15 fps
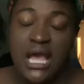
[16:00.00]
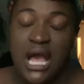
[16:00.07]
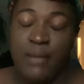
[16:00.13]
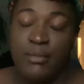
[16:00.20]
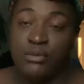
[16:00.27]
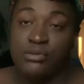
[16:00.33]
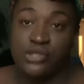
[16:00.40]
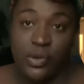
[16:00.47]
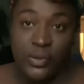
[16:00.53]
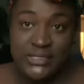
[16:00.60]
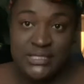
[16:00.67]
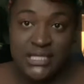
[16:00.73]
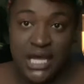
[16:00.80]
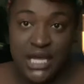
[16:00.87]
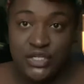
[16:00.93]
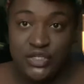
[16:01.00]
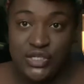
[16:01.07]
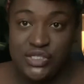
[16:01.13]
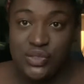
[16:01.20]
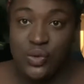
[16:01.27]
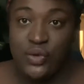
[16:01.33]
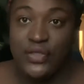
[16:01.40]
It was always in the
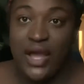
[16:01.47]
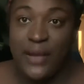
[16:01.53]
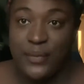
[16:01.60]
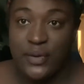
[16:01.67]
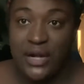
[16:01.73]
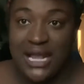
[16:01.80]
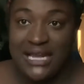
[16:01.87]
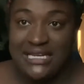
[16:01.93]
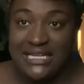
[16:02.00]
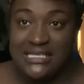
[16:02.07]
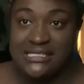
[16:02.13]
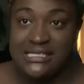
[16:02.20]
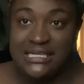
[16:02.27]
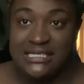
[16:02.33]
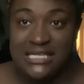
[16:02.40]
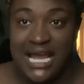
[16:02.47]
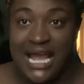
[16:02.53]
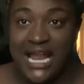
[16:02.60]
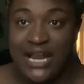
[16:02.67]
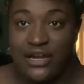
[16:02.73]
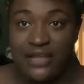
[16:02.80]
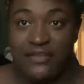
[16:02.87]
100s or the upper 90s the
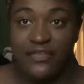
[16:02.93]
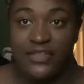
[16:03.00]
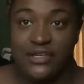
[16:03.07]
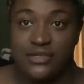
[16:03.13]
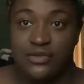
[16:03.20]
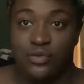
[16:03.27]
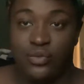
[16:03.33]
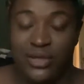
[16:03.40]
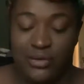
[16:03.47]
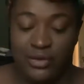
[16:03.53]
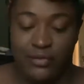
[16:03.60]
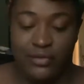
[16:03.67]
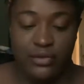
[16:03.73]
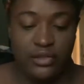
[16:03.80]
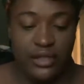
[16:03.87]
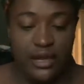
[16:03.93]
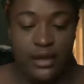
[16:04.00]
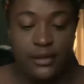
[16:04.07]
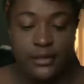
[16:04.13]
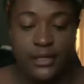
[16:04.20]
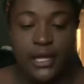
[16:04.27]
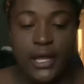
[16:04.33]
entirety of the week we were
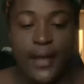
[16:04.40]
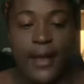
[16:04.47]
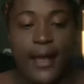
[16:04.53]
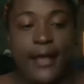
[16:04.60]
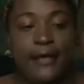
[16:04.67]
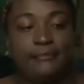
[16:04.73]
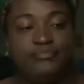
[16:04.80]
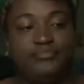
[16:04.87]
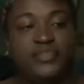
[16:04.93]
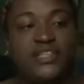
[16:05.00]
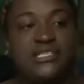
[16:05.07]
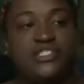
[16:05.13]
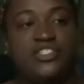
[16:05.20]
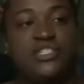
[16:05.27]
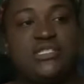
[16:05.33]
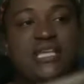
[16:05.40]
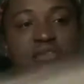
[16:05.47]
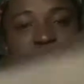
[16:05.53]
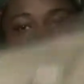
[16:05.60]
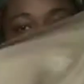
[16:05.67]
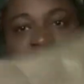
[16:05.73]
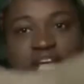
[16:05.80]
there. This is just a
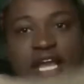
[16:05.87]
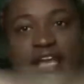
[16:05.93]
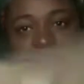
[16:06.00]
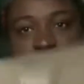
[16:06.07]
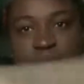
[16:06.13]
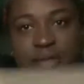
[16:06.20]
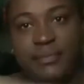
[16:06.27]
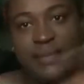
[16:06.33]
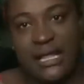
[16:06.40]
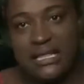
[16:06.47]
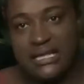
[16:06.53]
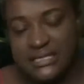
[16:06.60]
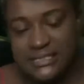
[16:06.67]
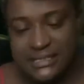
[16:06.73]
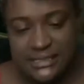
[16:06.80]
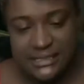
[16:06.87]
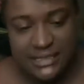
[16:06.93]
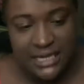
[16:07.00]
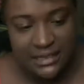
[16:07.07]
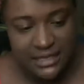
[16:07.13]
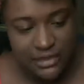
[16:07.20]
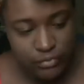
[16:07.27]
rain jacket from Cabela's. It's
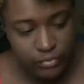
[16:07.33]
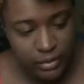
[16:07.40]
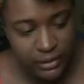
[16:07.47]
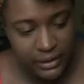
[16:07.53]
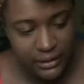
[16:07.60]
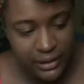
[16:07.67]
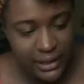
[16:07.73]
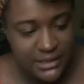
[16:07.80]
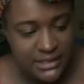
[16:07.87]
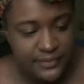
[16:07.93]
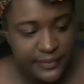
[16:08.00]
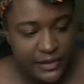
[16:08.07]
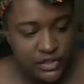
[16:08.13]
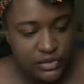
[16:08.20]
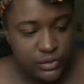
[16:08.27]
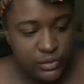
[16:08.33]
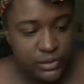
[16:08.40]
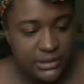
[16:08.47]
nothing really like special.